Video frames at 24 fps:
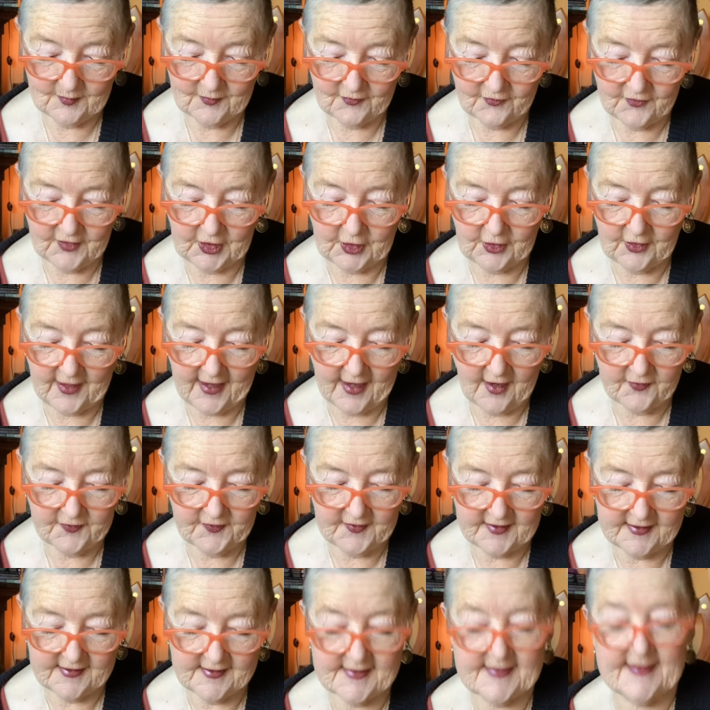figured out
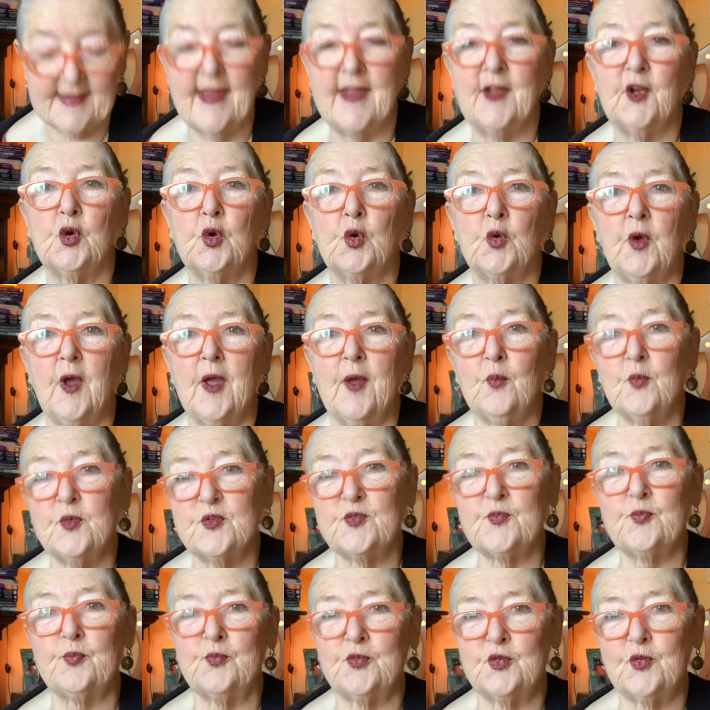that his anger
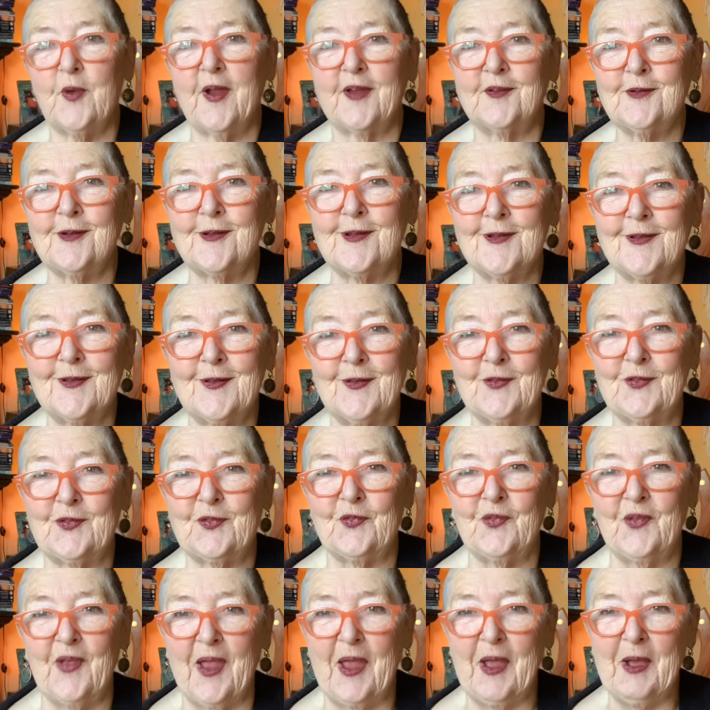was directed at his
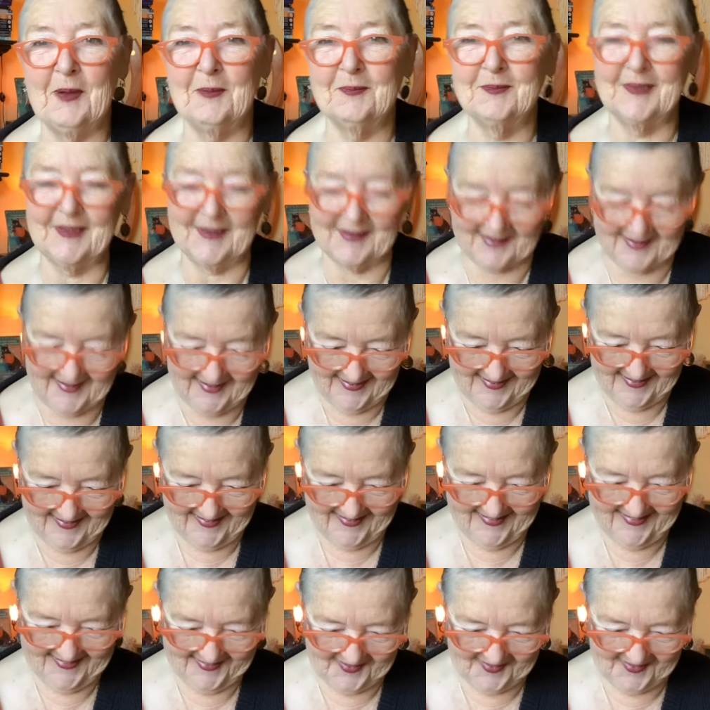family.